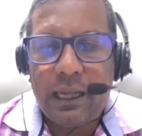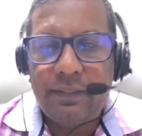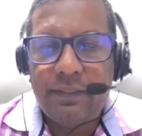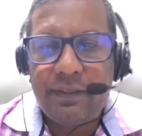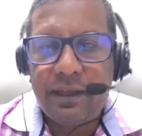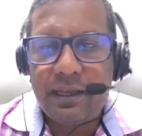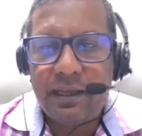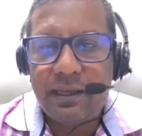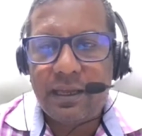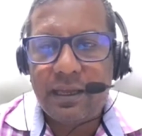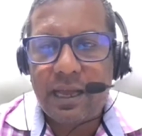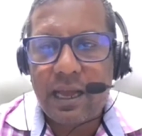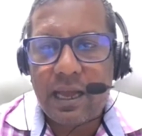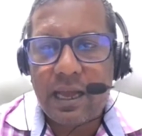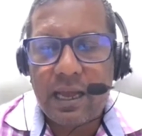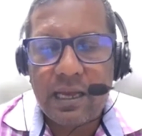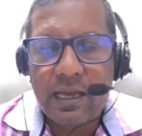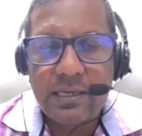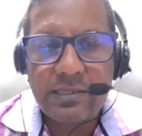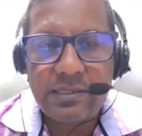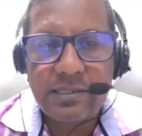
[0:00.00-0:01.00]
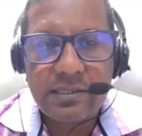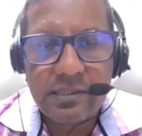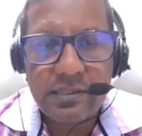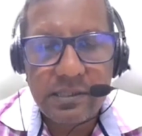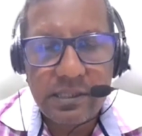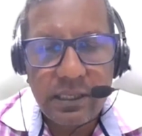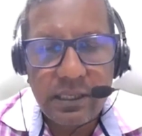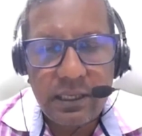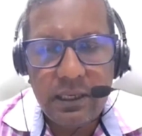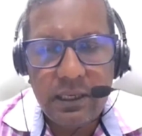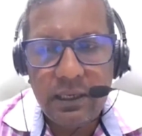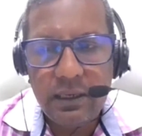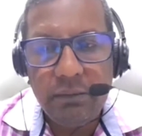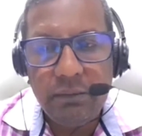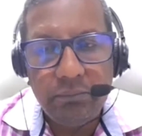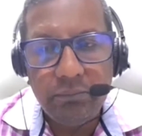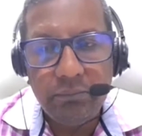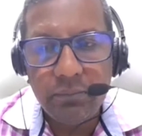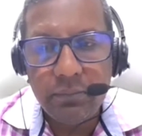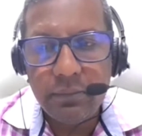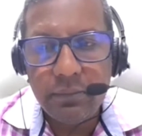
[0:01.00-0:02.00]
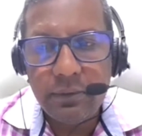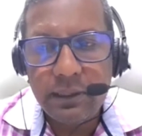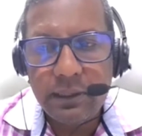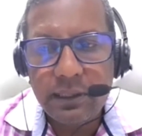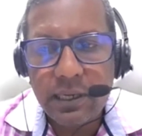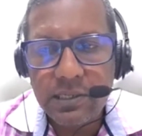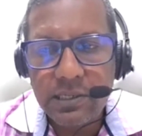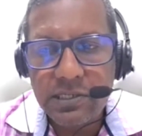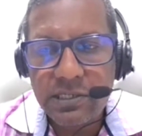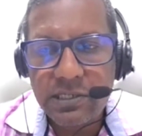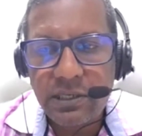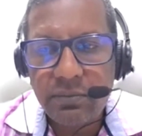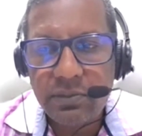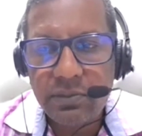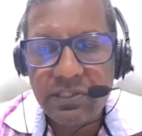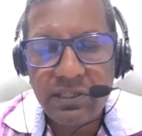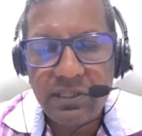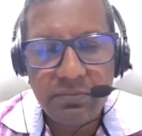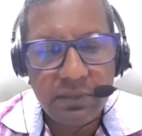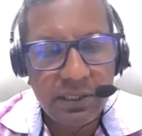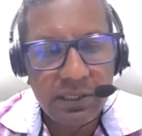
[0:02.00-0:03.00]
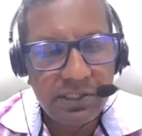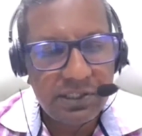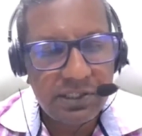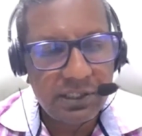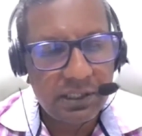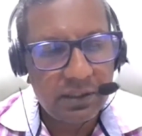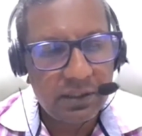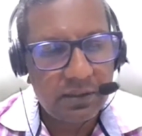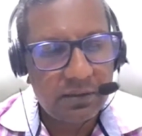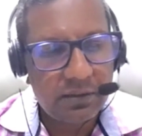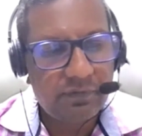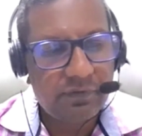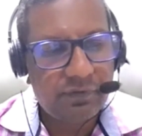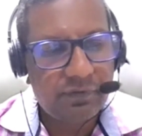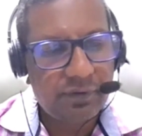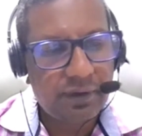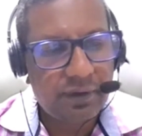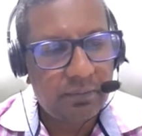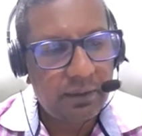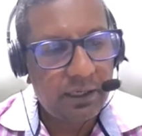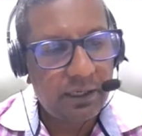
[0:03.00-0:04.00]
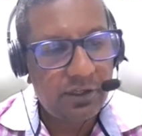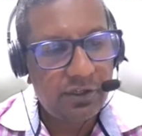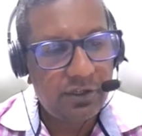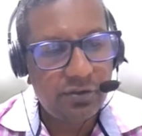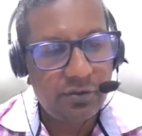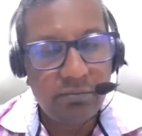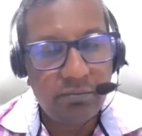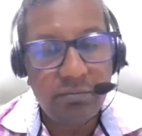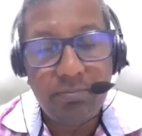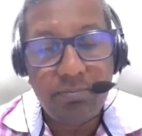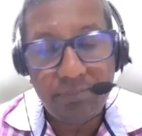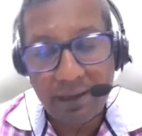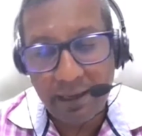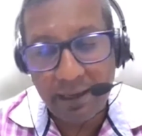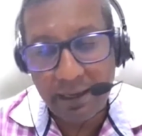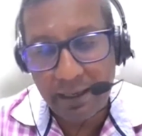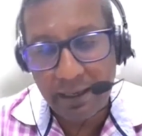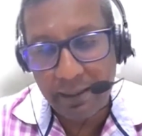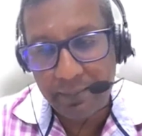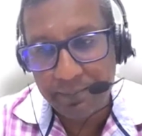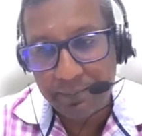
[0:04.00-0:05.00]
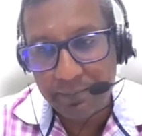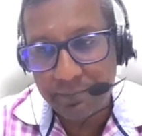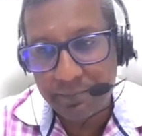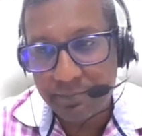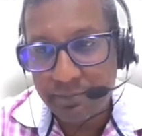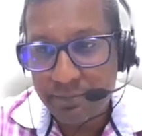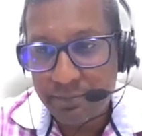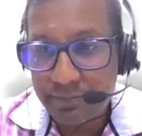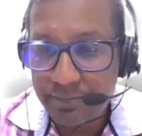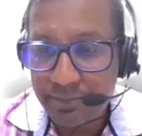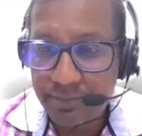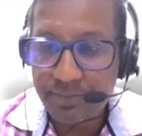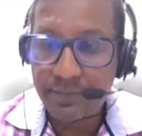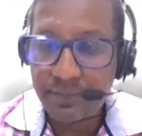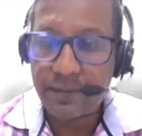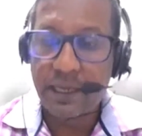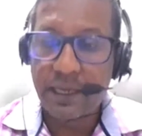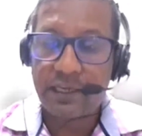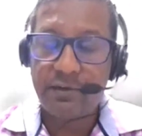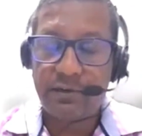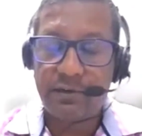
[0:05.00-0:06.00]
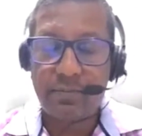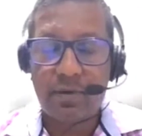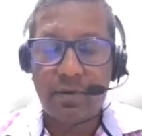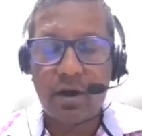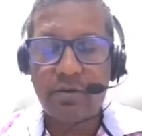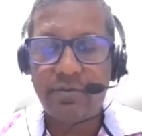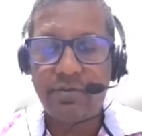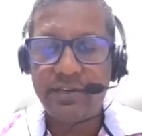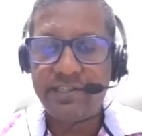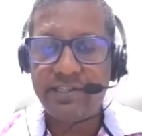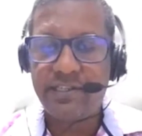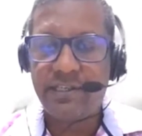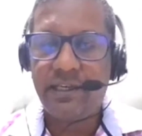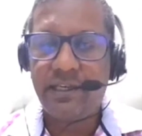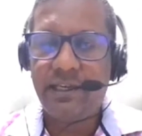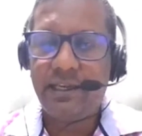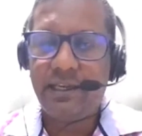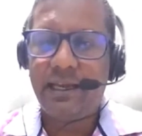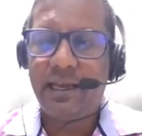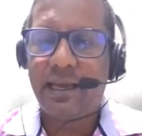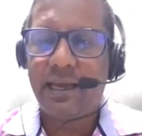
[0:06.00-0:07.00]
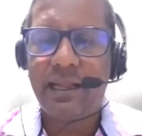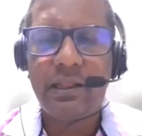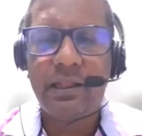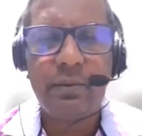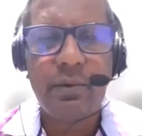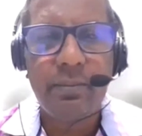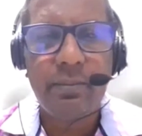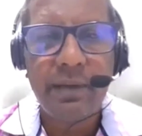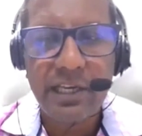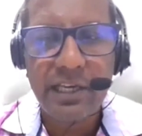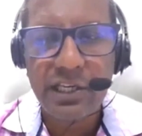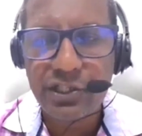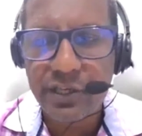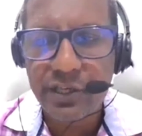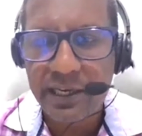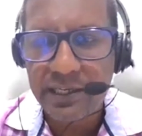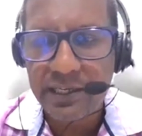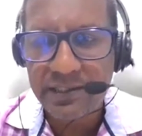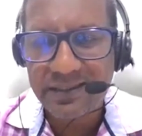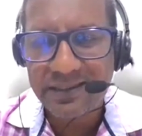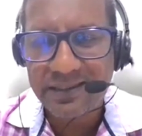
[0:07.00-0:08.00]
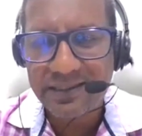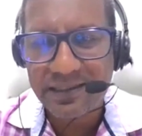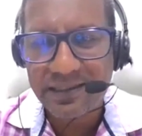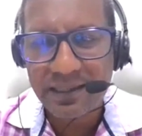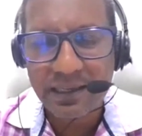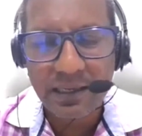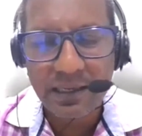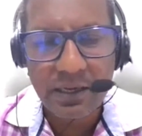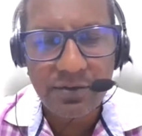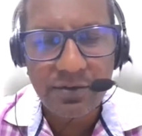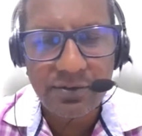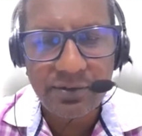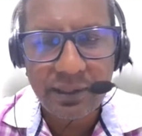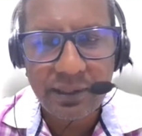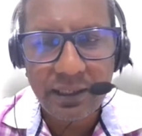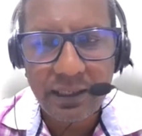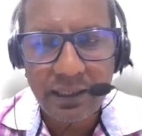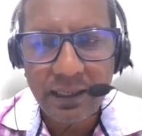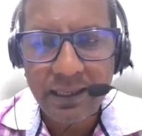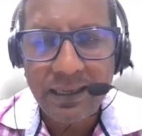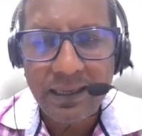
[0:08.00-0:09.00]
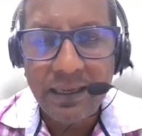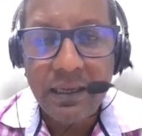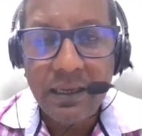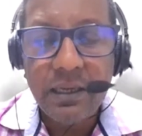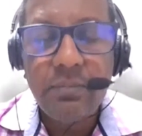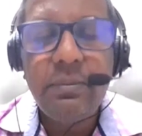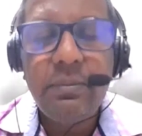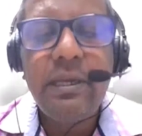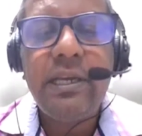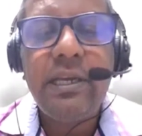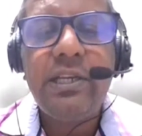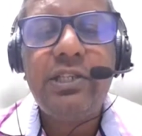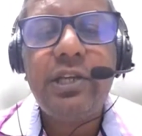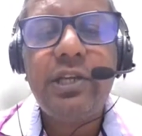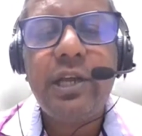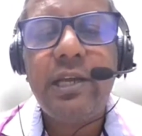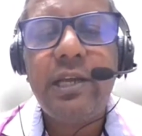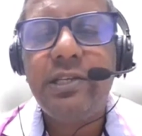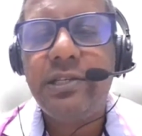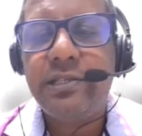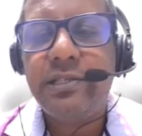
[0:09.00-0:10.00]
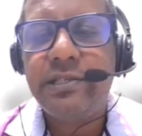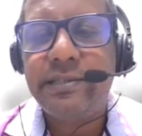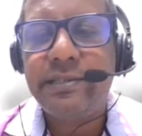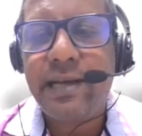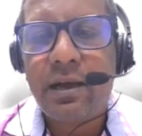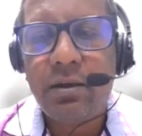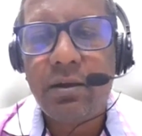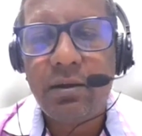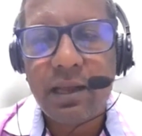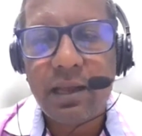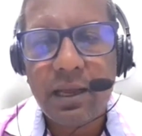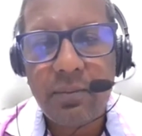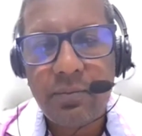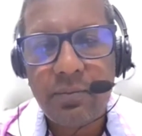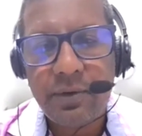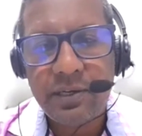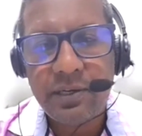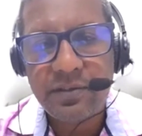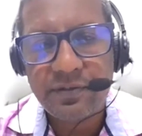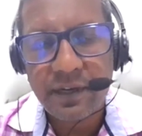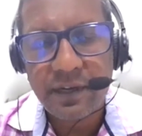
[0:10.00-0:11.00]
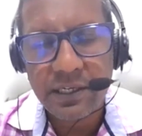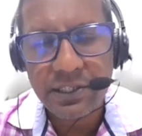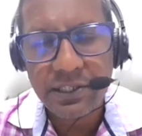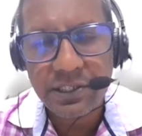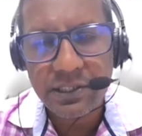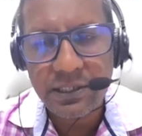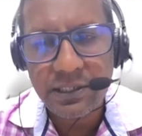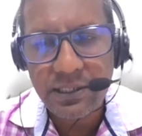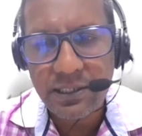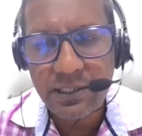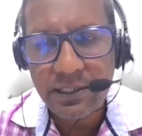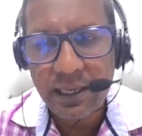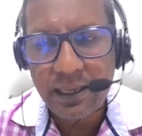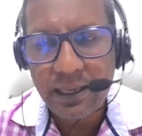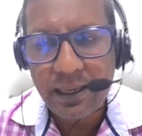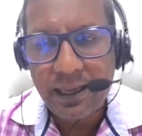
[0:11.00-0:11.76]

I think as the country was emerging into a democracy, and there were many changes in the country, many changes in how libraries function.